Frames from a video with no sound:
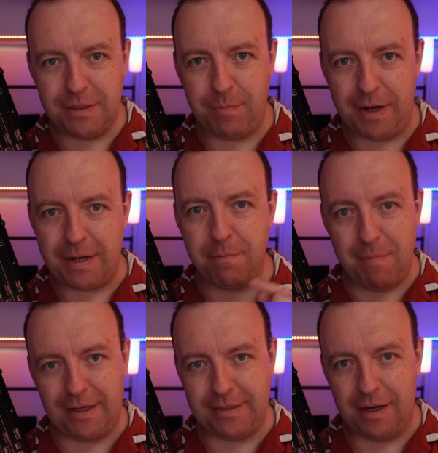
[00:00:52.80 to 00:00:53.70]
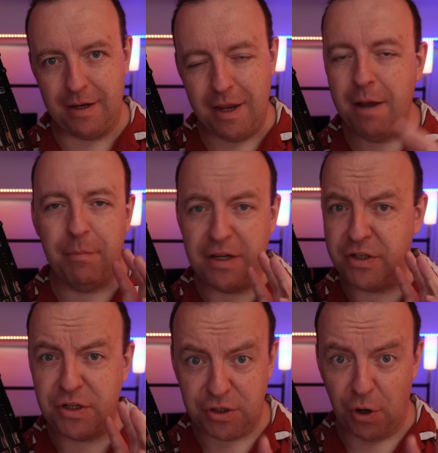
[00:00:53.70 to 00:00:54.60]
S B mixer, but
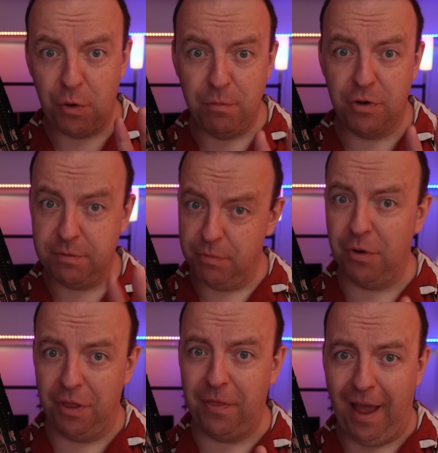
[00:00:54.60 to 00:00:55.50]
it's so much more than